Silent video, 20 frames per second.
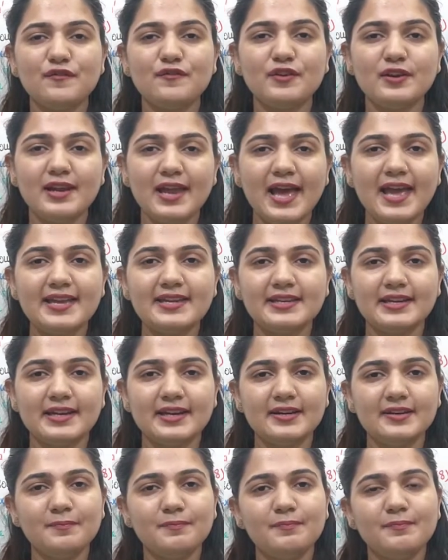If you like
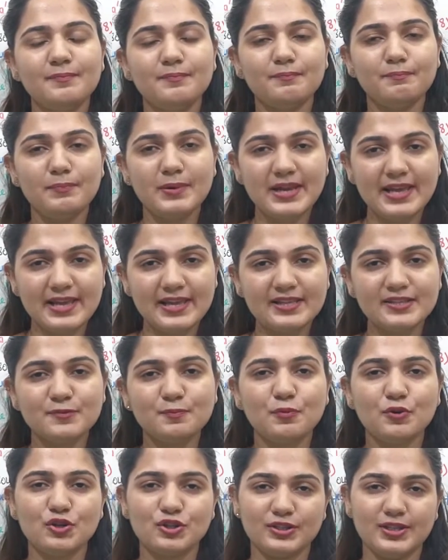it, please
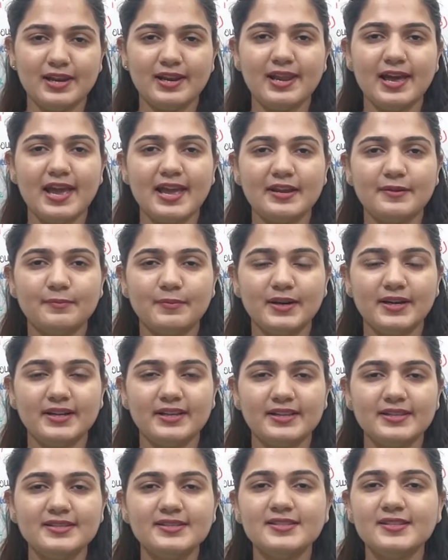push the like
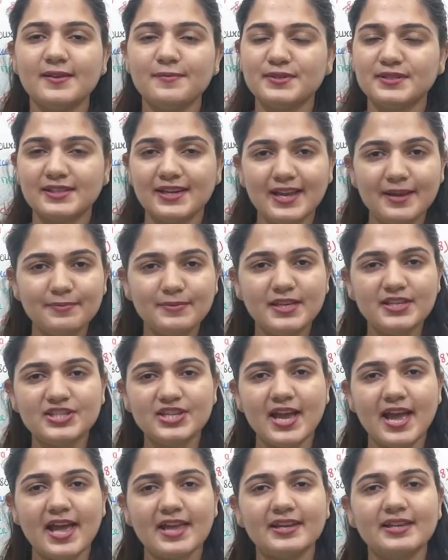button, subscribe the
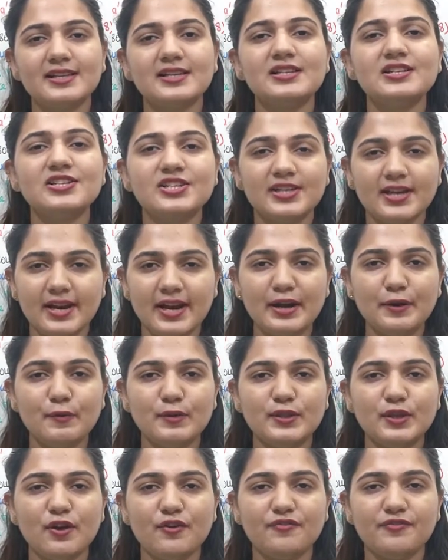channel, share it
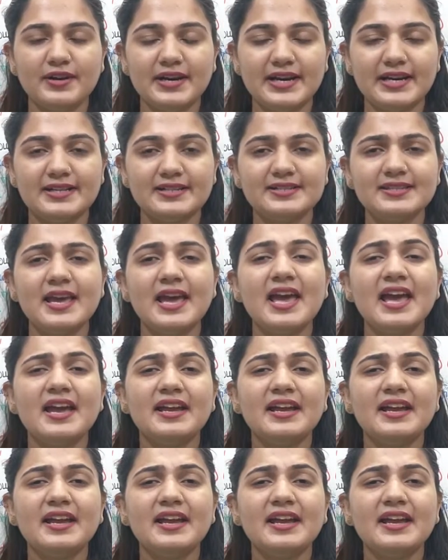with your friends,